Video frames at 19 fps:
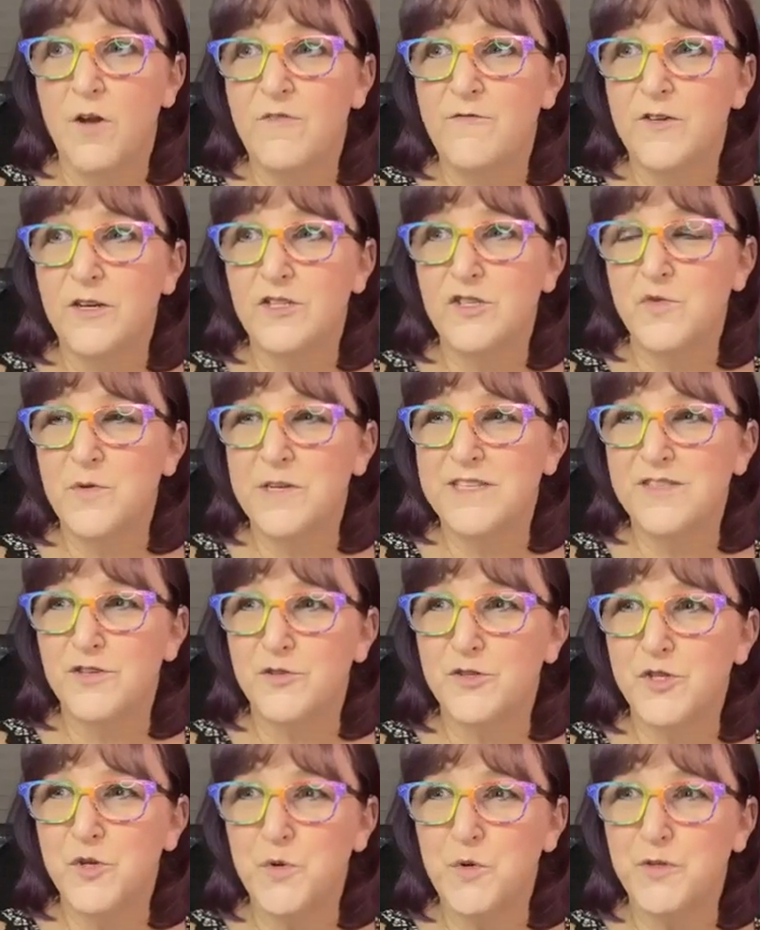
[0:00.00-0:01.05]
A refill
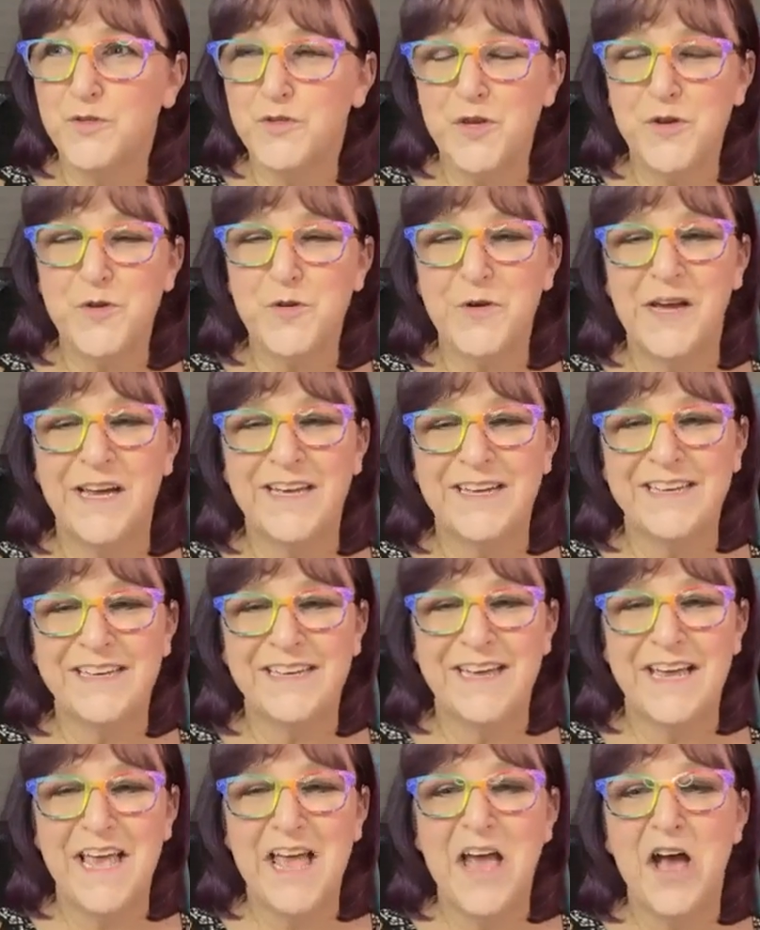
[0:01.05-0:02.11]
squeezer tool too?
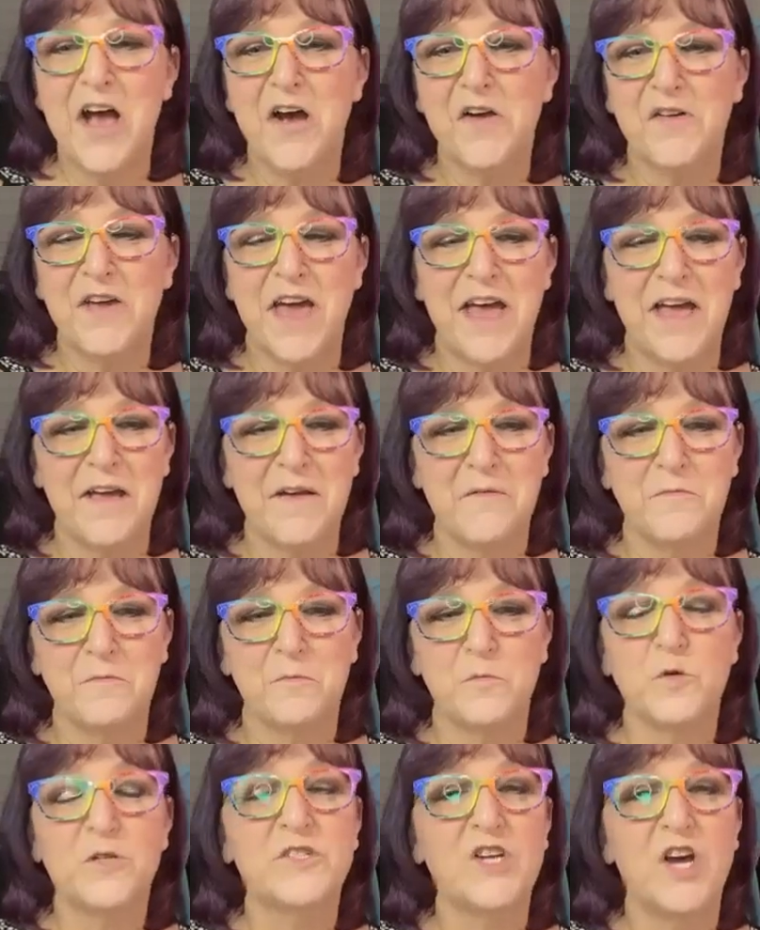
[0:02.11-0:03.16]
Okay,
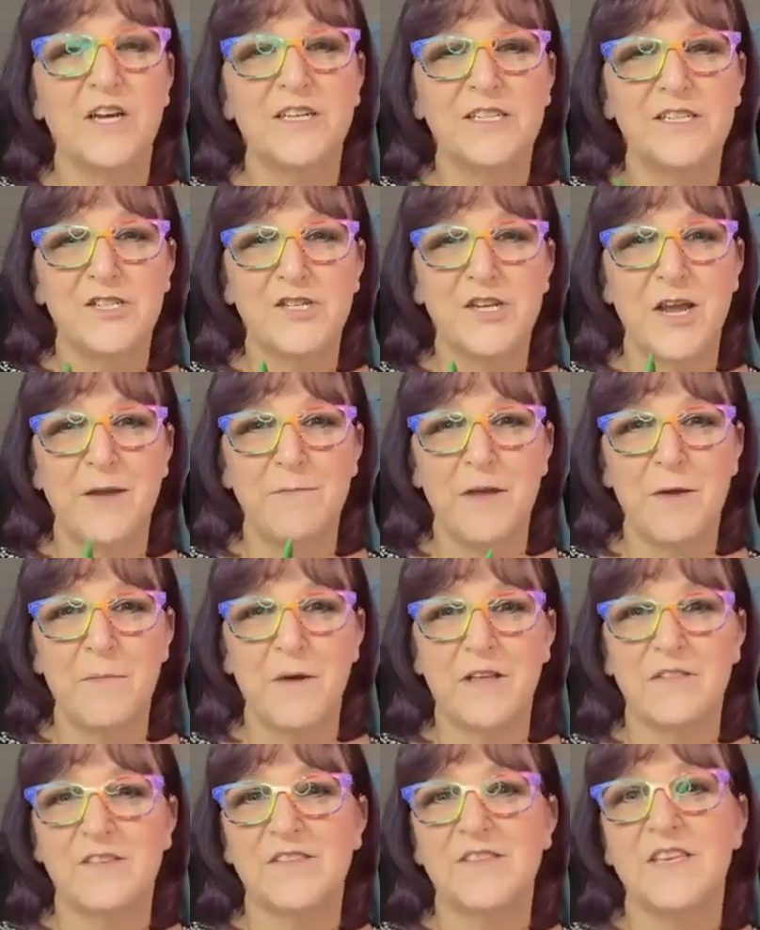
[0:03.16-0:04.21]
we'll talk to Jamie
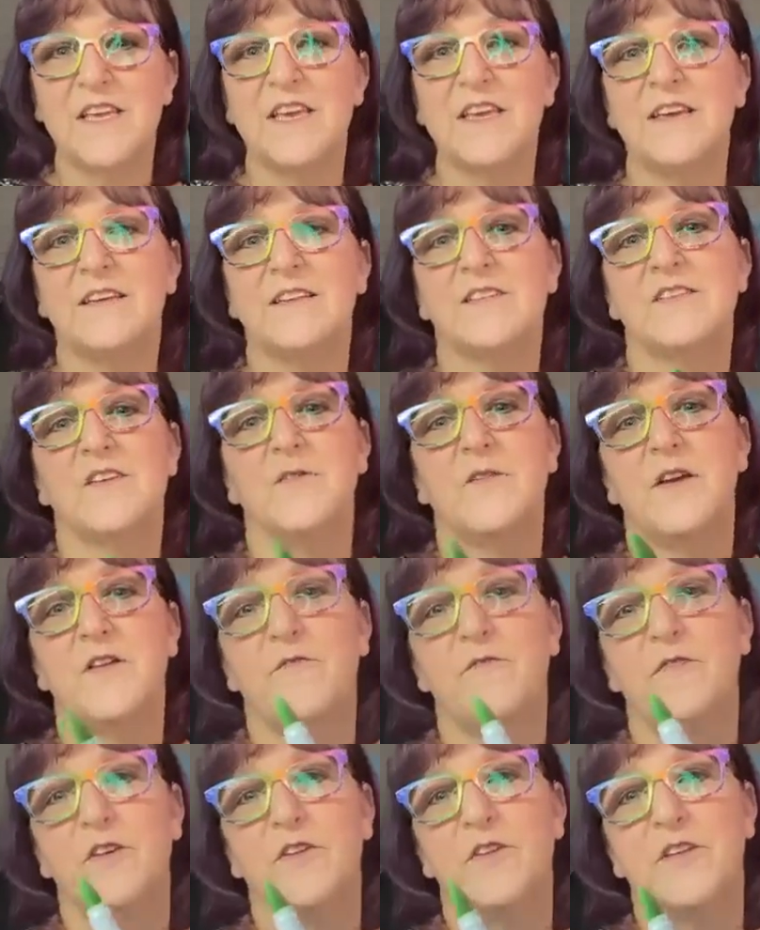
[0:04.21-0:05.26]
about the so
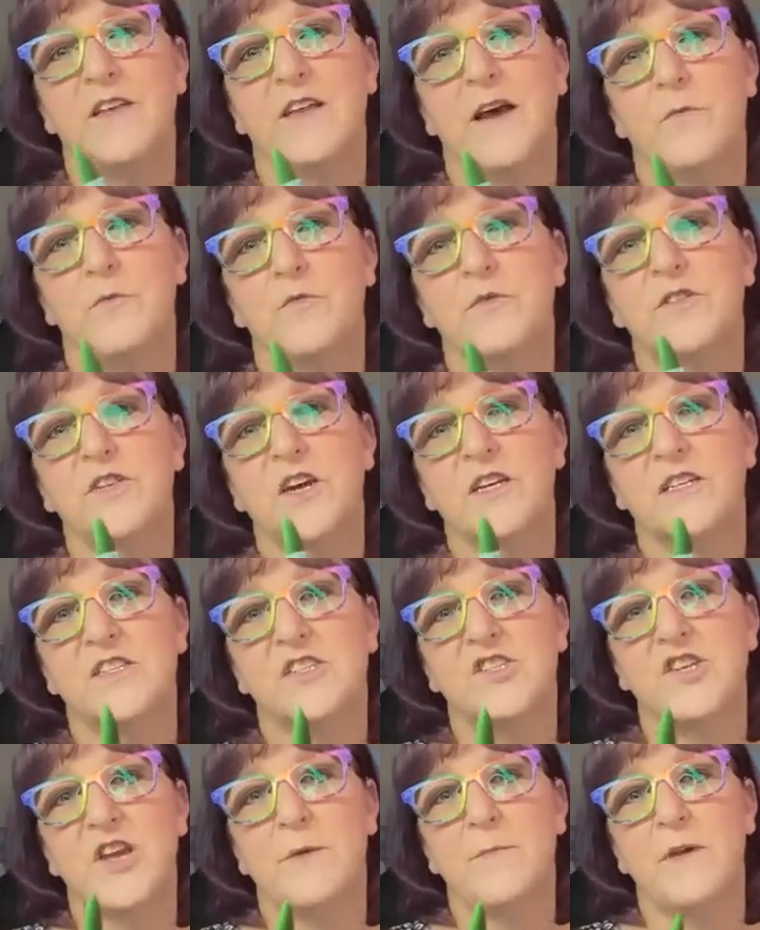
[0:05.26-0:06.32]
it filled it up. We'll
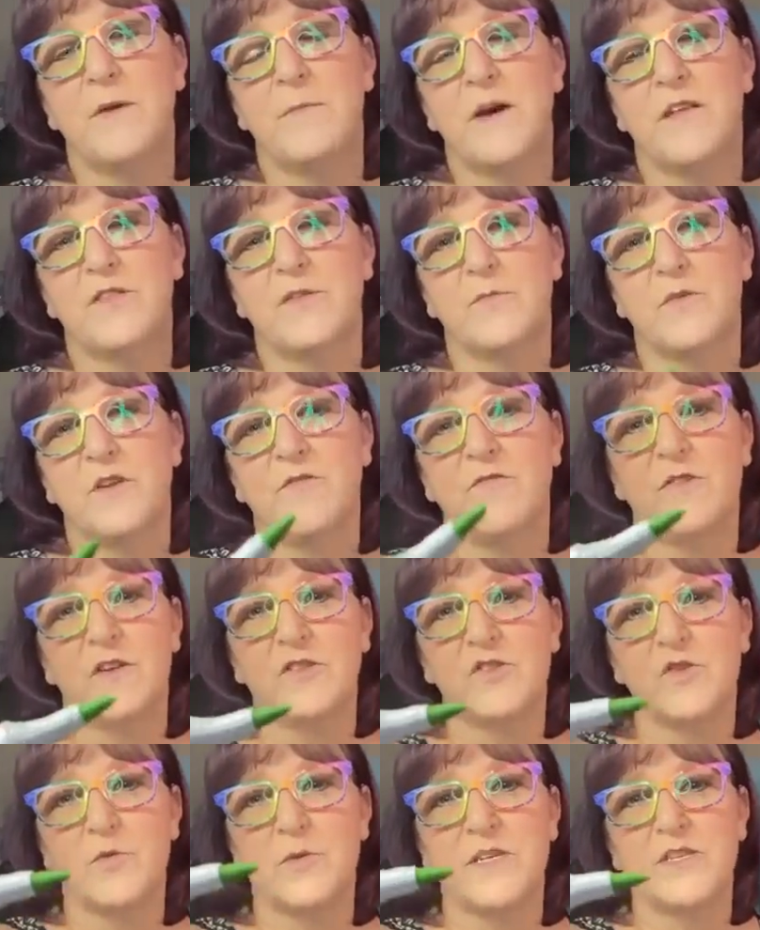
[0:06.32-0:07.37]
talk to Jamie about the
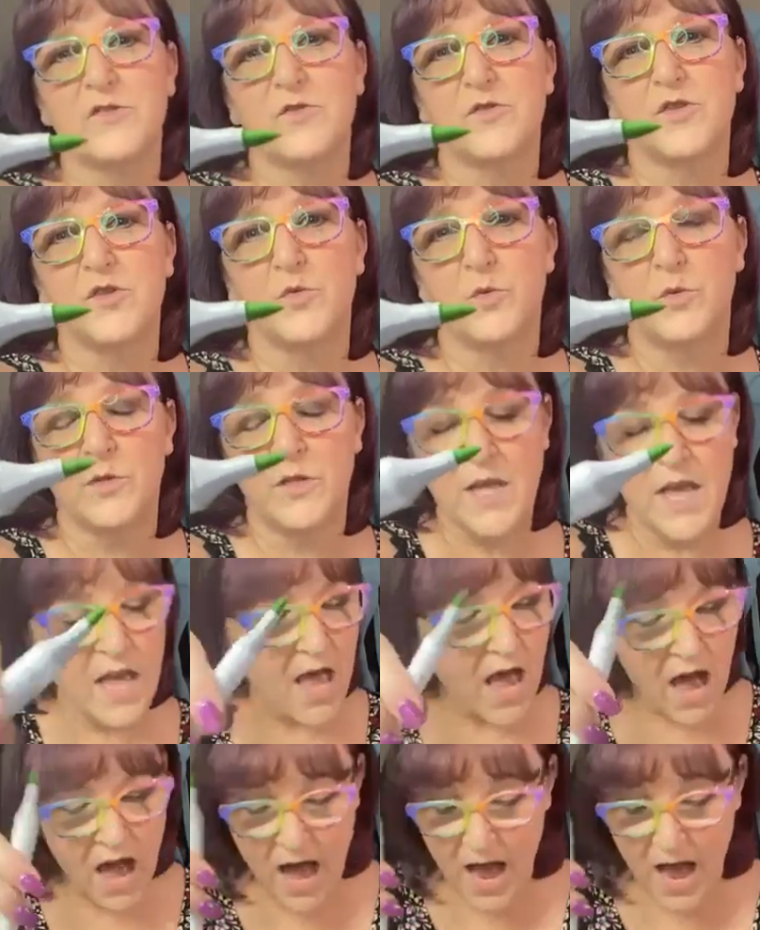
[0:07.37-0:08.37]
refill squeezer tool.